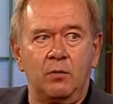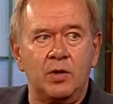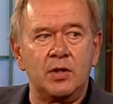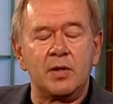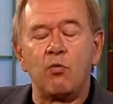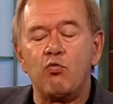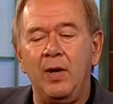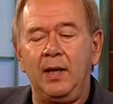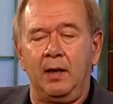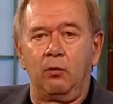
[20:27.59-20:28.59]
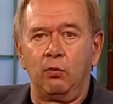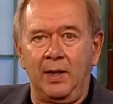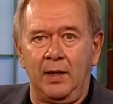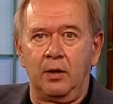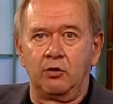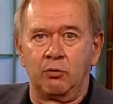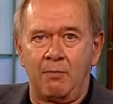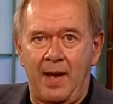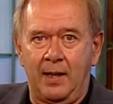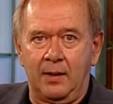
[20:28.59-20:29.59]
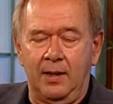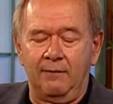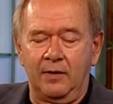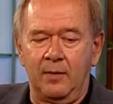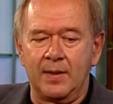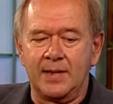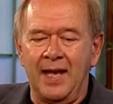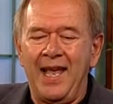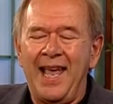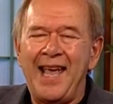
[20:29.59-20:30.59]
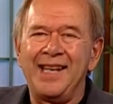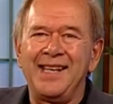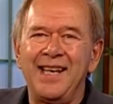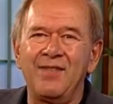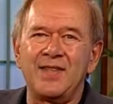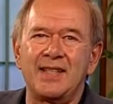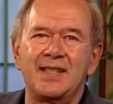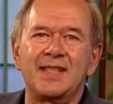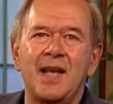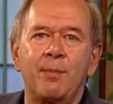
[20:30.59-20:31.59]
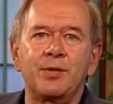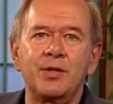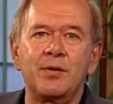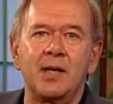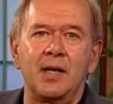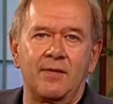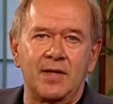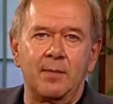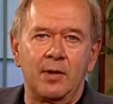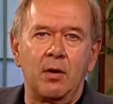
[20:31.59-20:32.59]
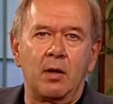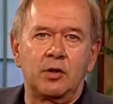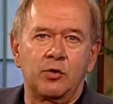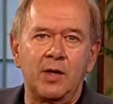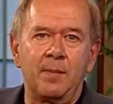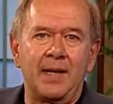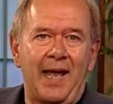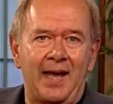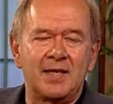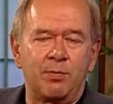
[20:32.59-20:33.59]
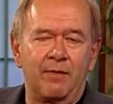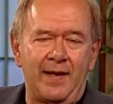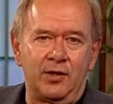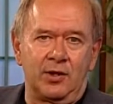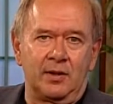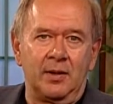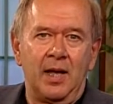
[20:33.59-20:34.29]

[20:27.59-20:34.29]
which is a really, really dramatic influence and gives us this opportunity of something called treatment as prevention.